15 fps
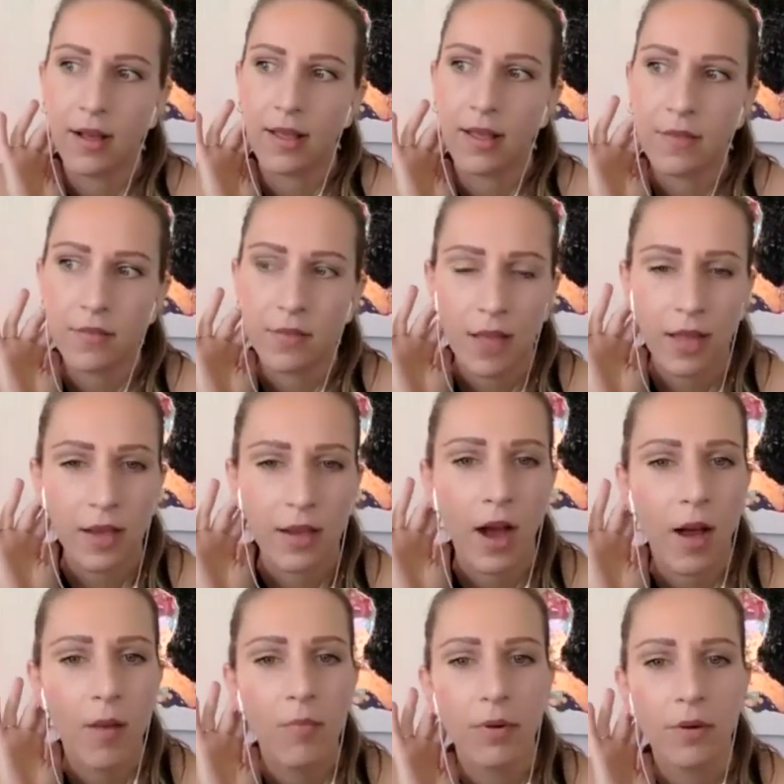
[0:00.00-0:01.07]
even like
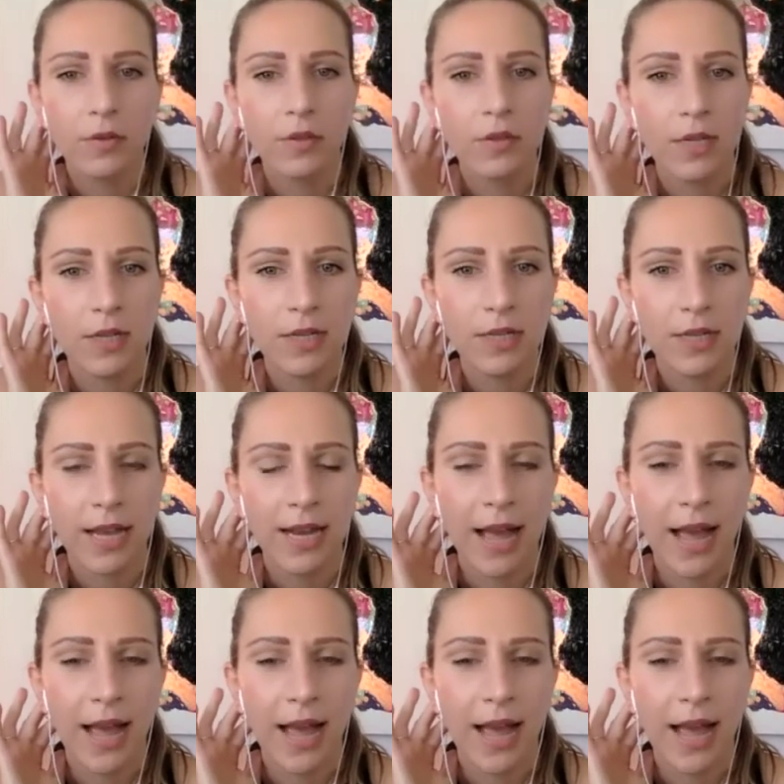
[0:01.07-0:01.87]
composting and